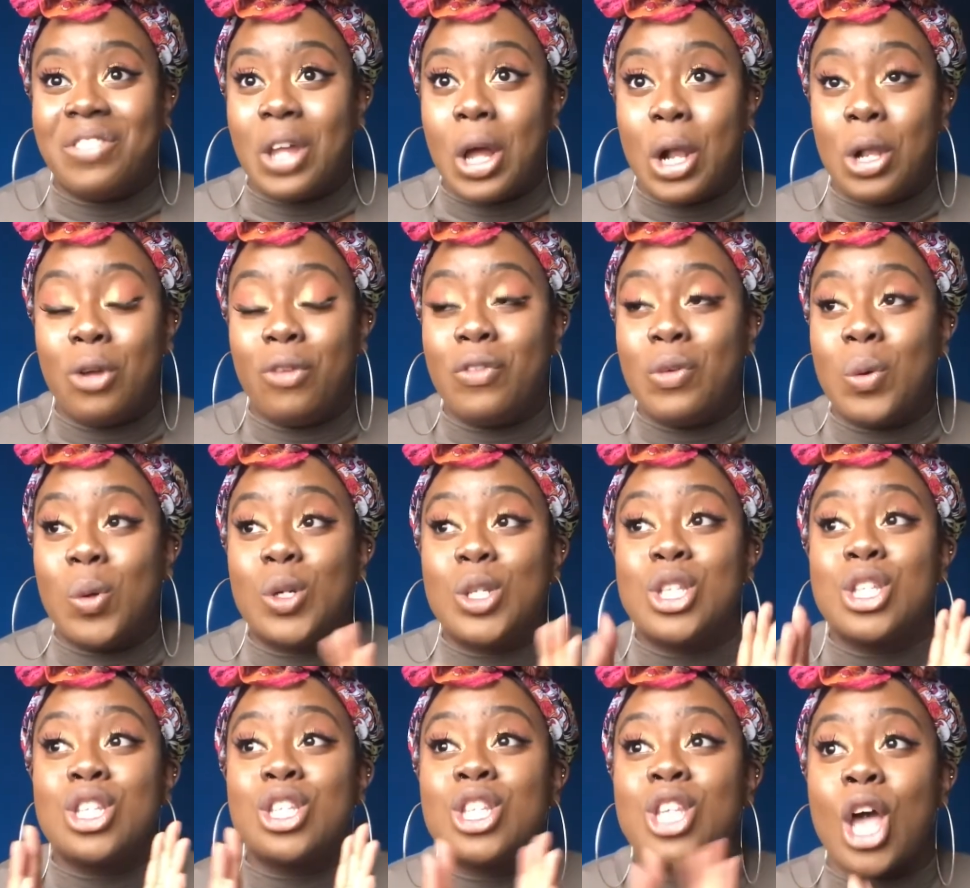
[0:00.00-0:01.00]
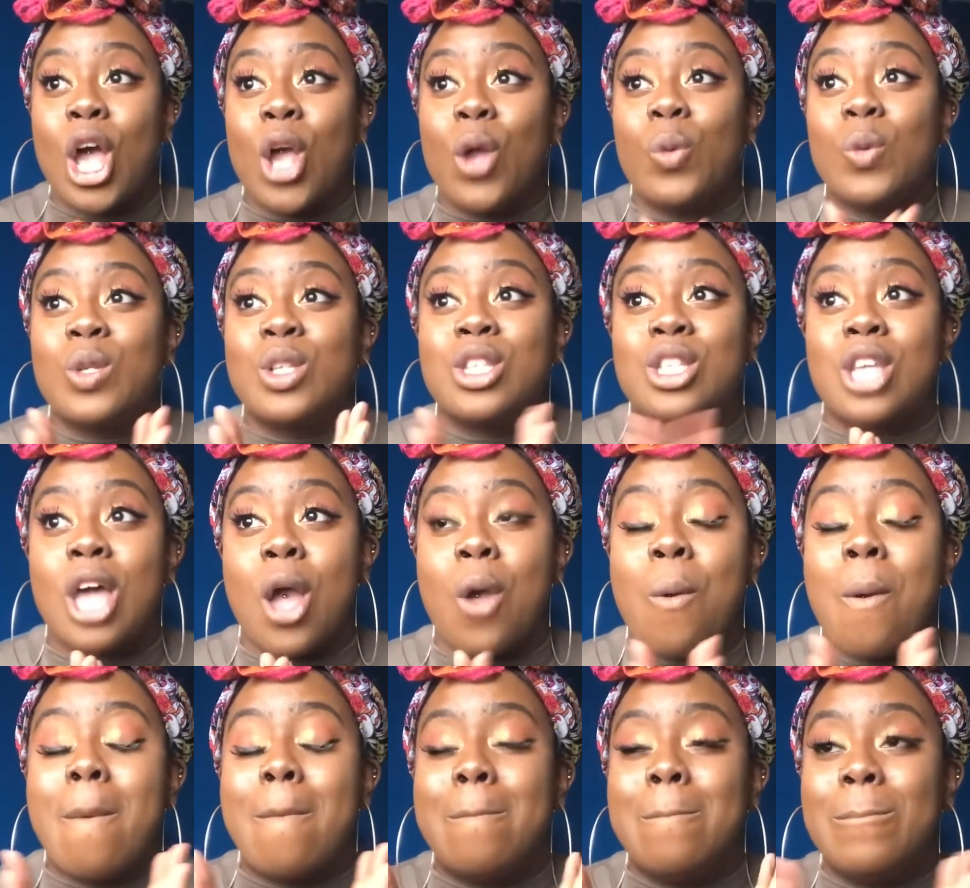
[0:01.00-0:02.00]
I love you all so, so
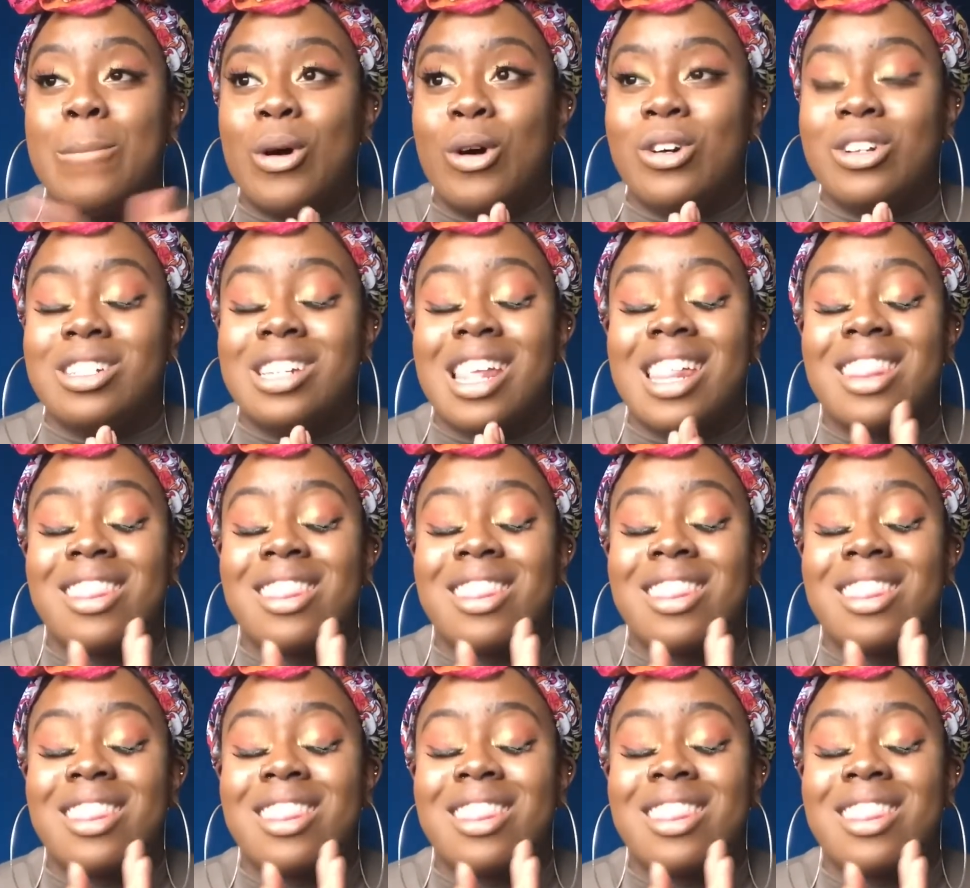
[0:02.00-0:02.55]
much.